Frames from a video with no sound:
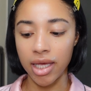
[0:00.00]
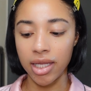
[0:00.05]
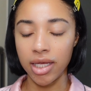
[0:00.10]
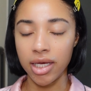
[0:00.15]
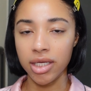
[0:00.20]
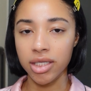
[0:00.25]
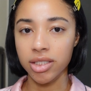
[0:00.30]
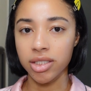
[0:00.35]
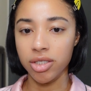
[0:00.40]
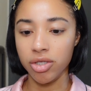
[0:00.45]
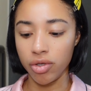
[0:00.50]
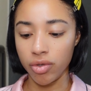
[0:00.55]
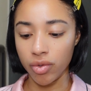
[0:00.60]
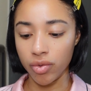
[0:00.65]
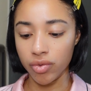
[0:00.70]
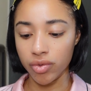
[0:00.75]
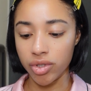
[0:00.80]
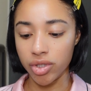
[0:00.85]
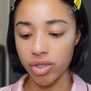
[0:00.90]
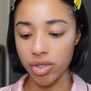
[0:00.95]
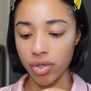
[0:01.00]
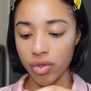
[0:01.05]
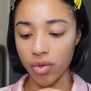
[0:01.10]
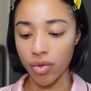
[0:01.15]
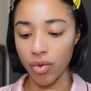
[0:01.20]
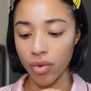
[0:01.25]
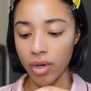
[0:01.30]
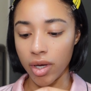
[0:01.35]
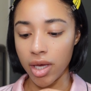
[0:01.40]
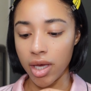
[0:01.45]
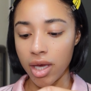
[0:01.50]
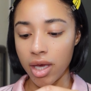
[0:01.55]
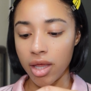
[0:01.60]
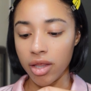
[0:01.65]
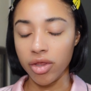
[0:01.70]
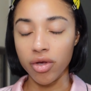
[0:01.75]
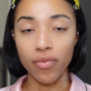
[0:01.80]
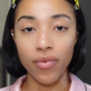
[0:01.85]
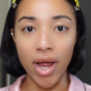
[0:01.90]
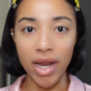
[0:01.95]
in it due to
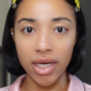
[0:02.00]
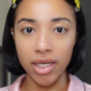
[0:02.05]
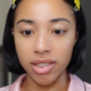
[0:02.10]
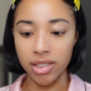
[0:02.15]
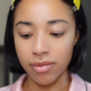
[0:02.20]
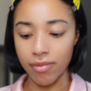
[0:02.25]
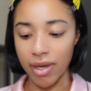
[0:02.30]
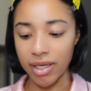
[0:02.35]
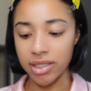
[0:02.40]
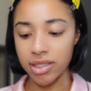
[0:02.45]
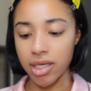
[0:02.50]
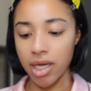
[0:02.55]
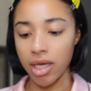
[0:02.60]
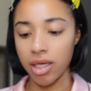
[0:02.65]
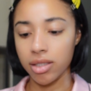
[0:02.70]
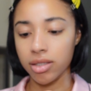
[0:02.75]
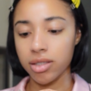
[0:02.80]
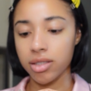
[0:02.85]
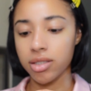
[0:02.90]
the redness in my skin.